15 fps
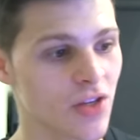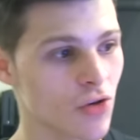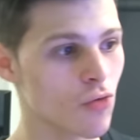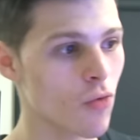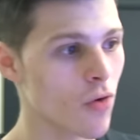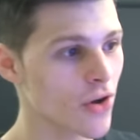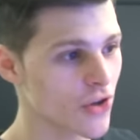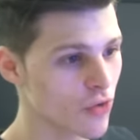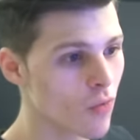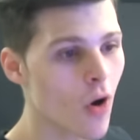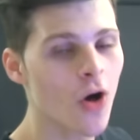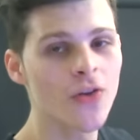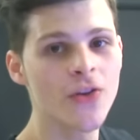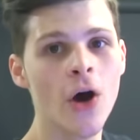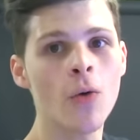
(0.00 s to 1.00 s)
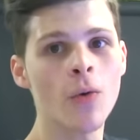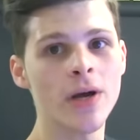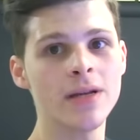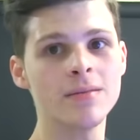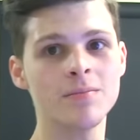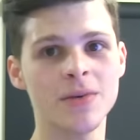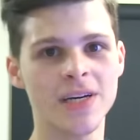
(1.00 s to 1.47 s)
you all know
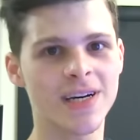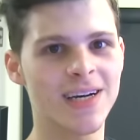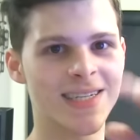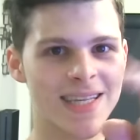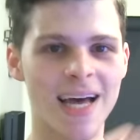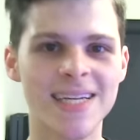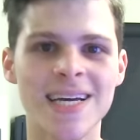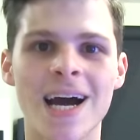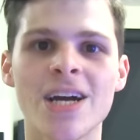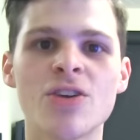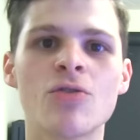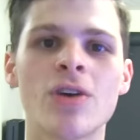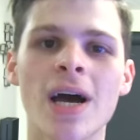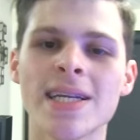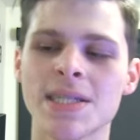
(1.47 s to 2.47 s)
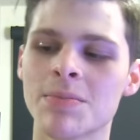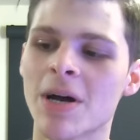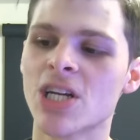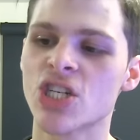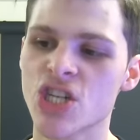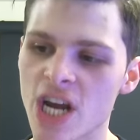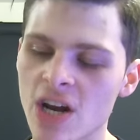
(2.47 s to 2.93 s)
it, because that's how you got to
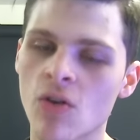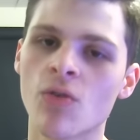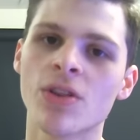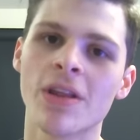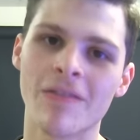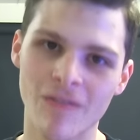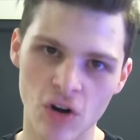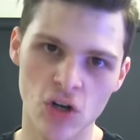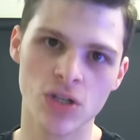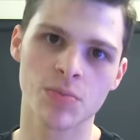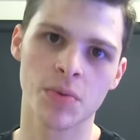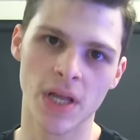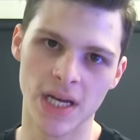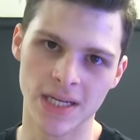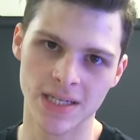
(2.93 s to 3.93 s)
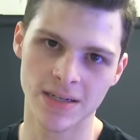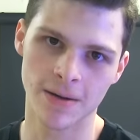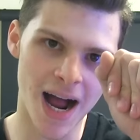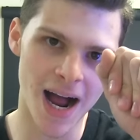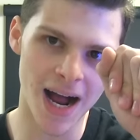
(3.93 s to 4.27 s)
my channel in the first place.